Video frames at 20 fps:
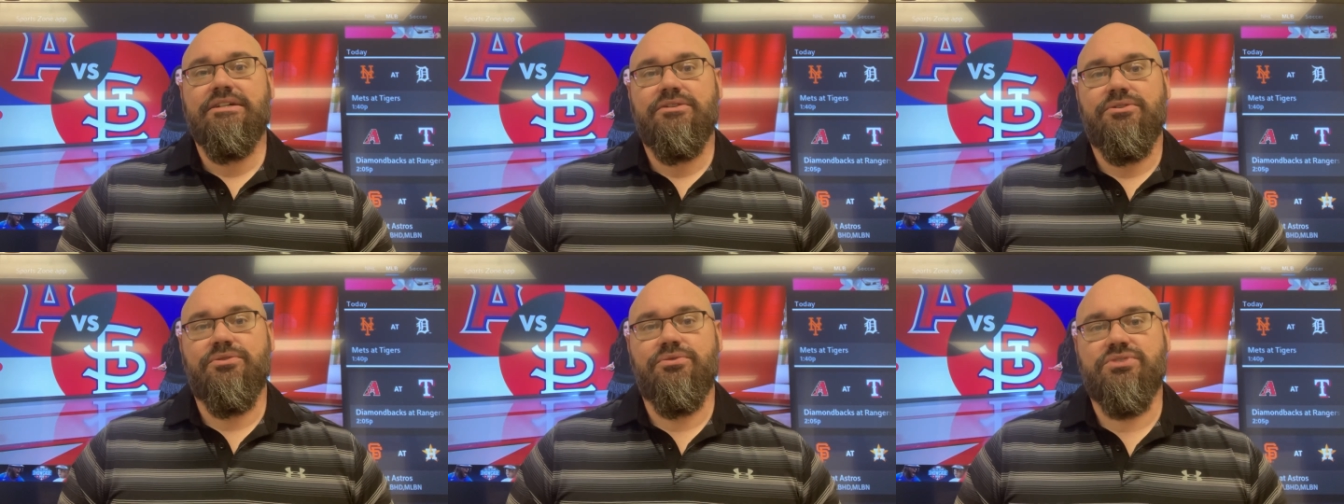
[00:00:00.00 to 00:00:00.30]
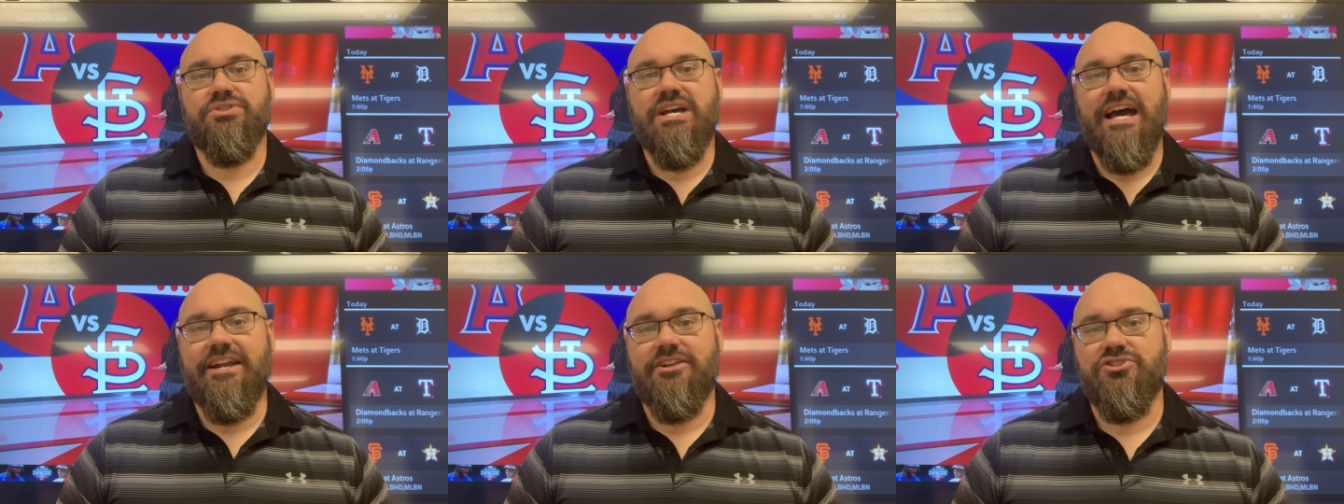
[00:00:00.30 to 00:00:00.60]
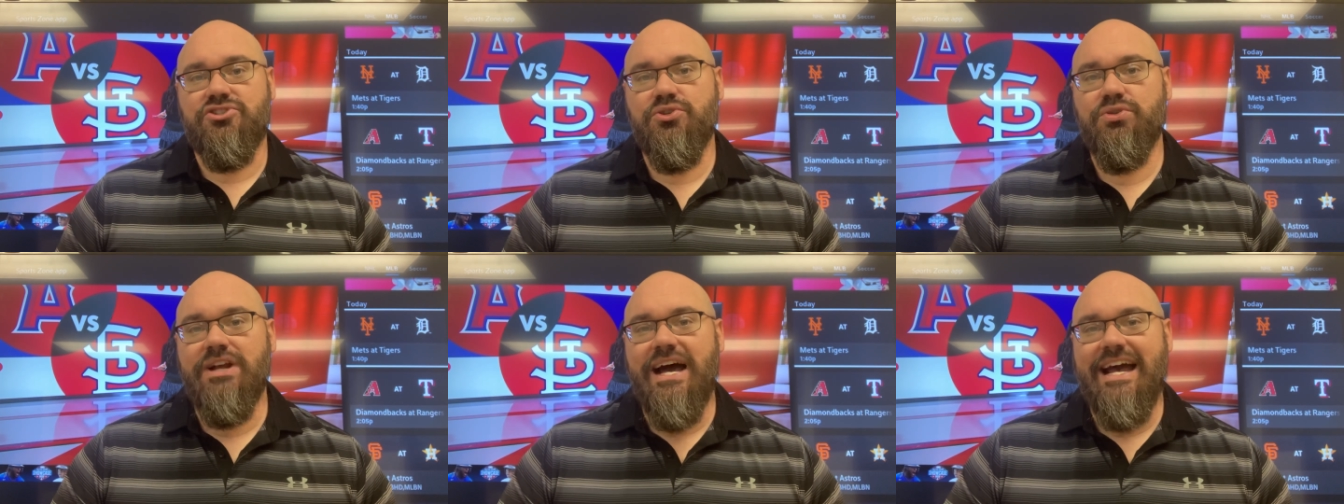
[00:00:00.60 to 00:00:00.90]
who's got a
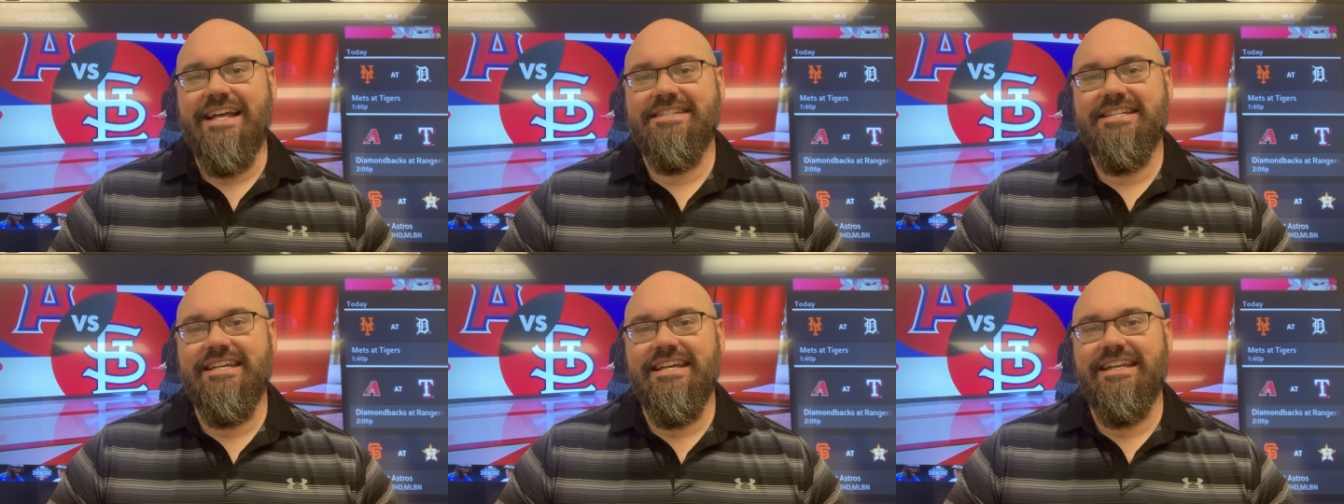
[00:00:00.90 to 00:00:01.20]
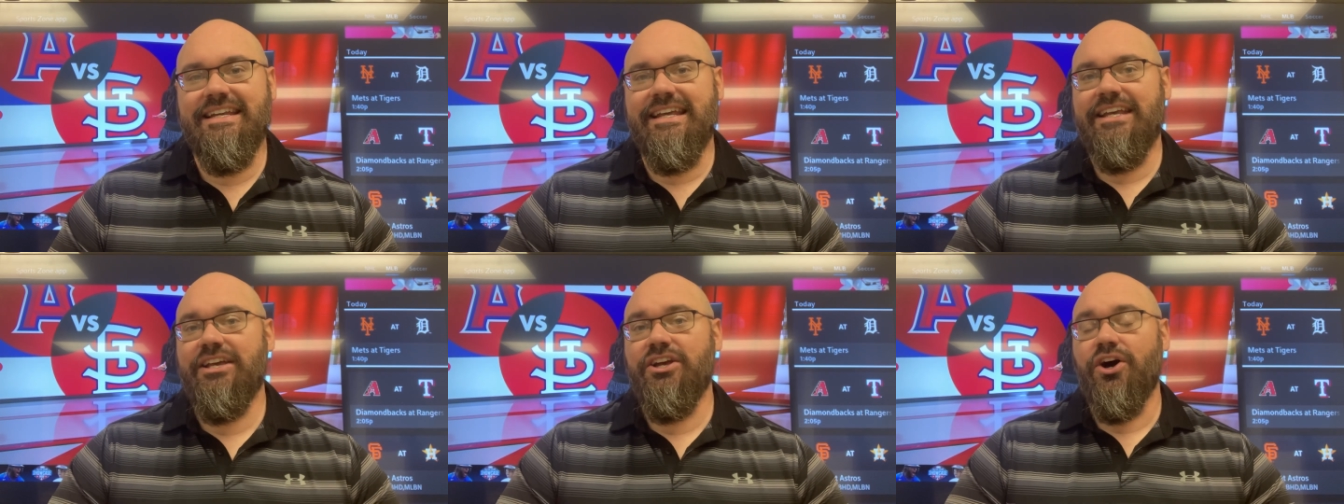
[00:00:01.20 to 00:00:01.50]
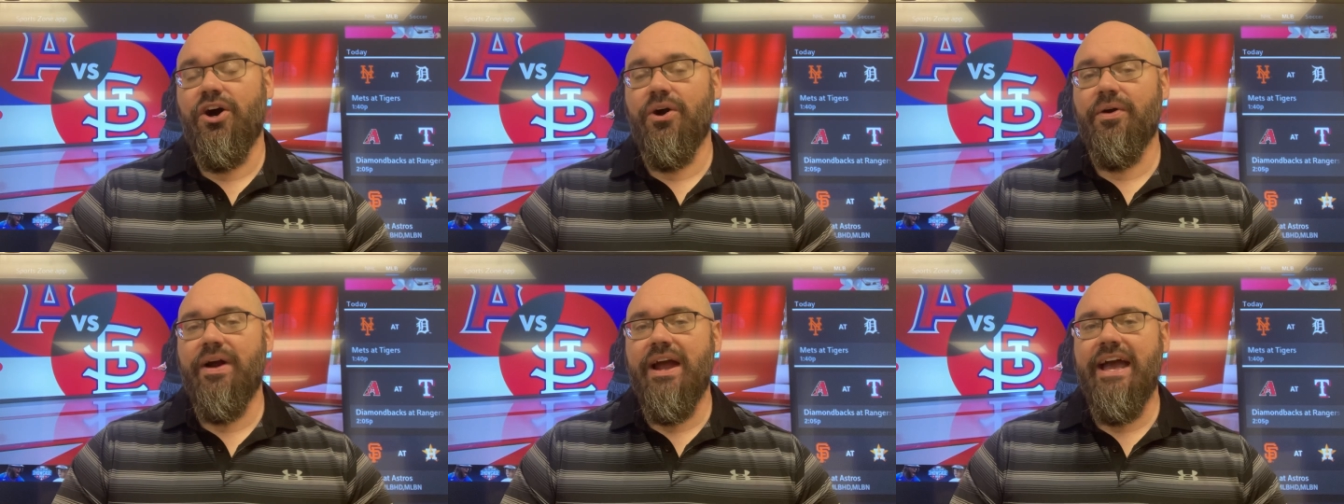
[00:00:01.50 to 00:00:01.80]
219
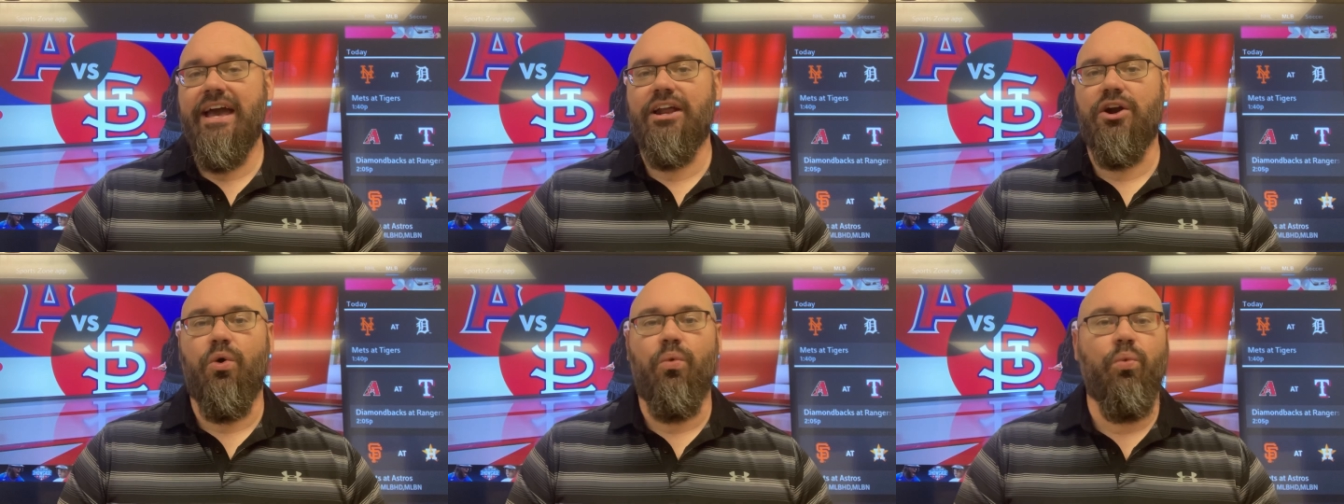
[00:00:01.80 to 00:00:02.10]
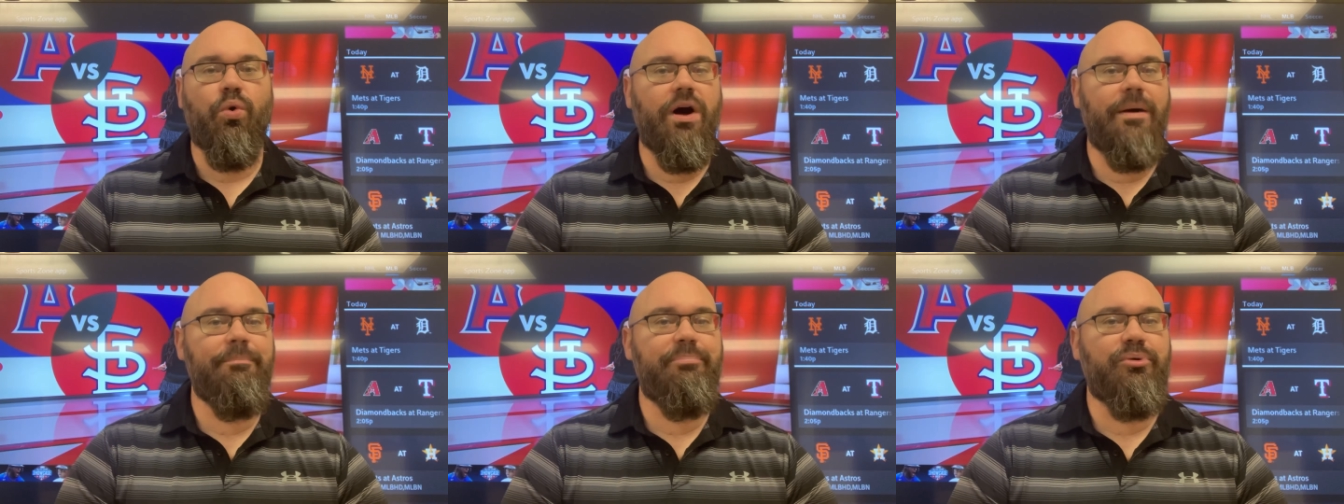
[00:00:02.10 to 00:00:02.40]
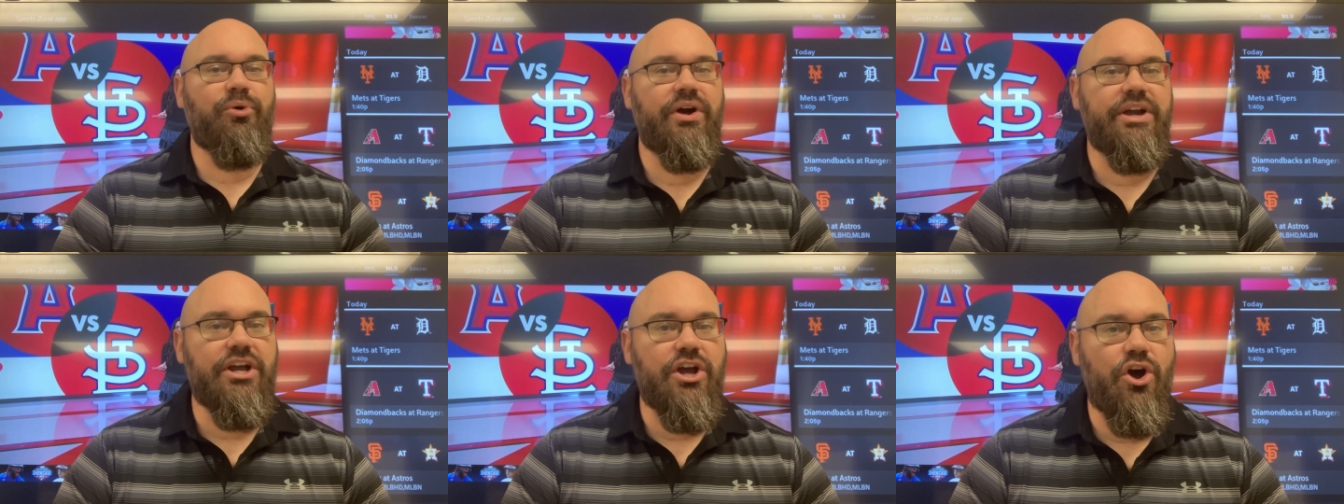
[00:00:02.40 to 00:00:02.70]
ERA and a
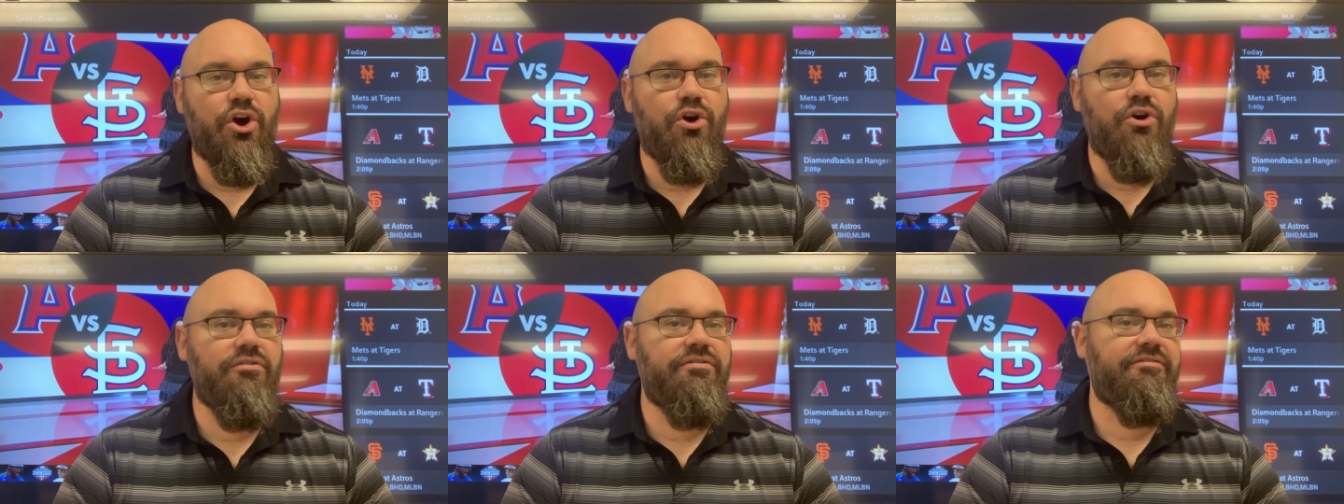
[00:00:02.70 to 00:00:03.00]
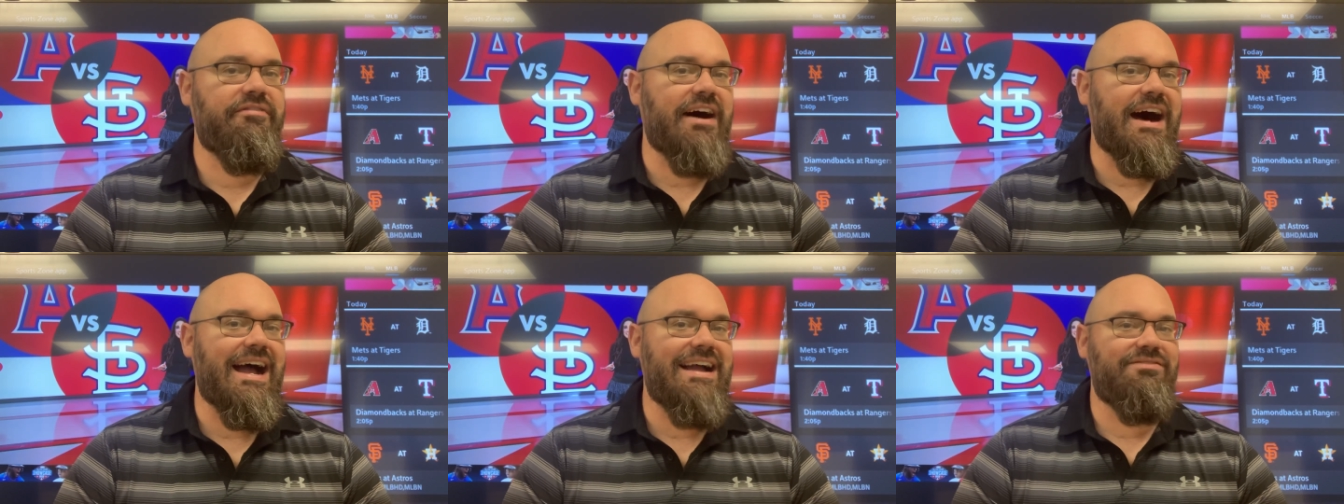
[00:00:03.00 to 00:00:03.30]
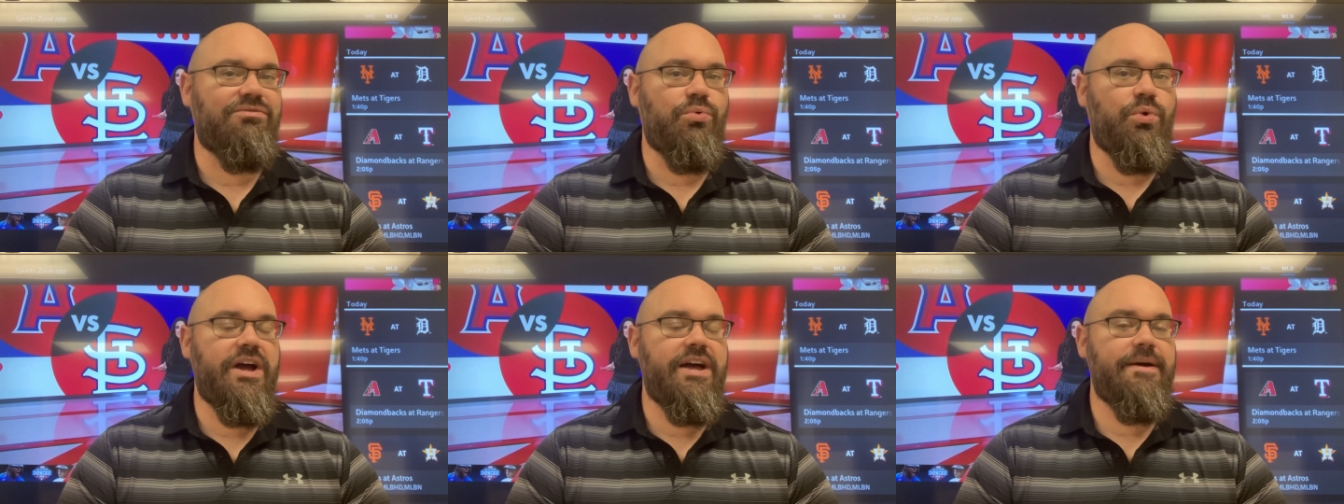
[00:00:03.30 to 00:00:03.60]

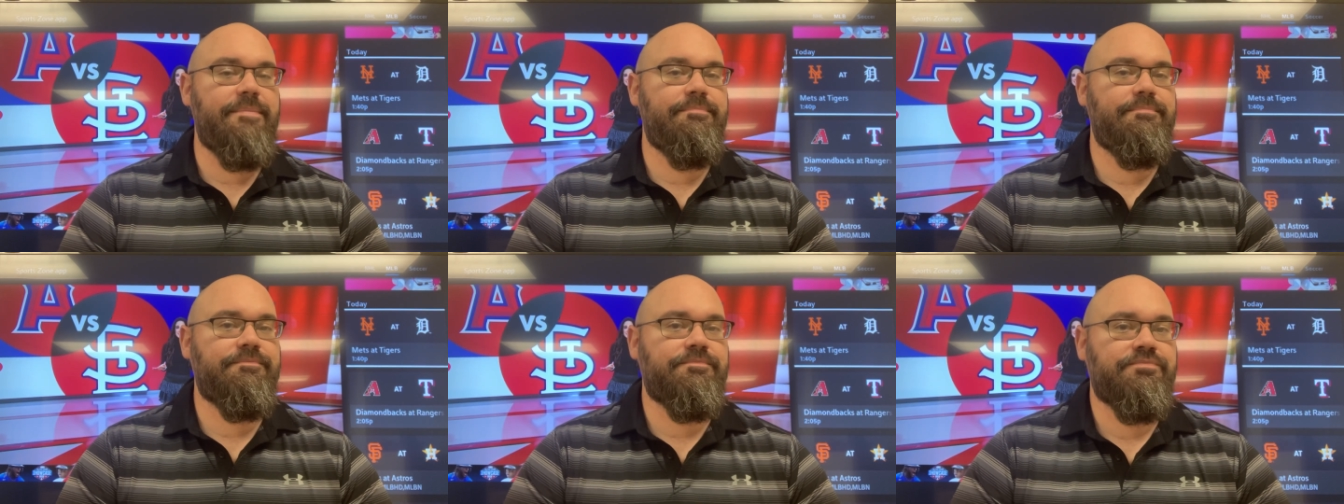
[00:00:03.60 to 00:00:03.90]
1.05 whip.